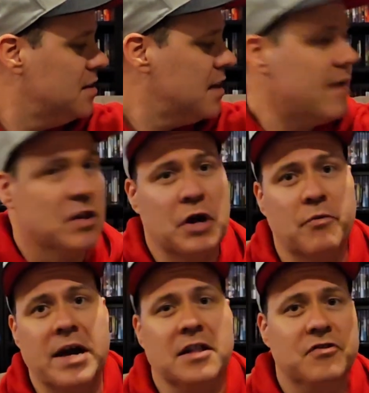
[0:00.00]
Have a lot of
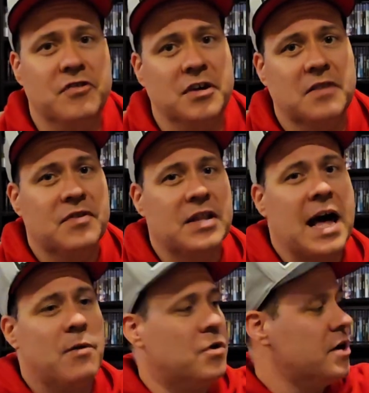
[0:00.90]
regulars looking for
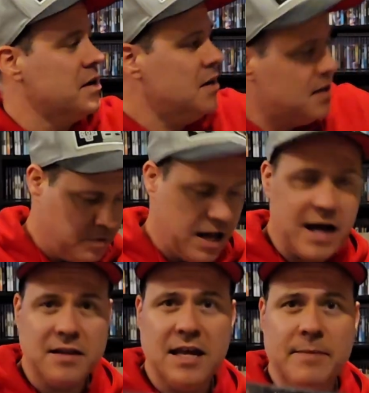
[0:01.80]
that one.
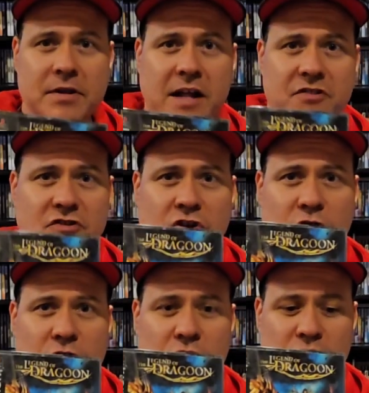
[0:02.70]
Black Label Legend of
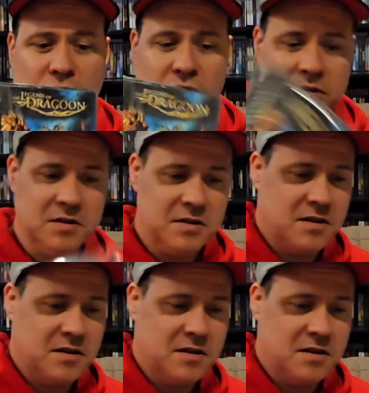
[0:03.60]
Dragoon.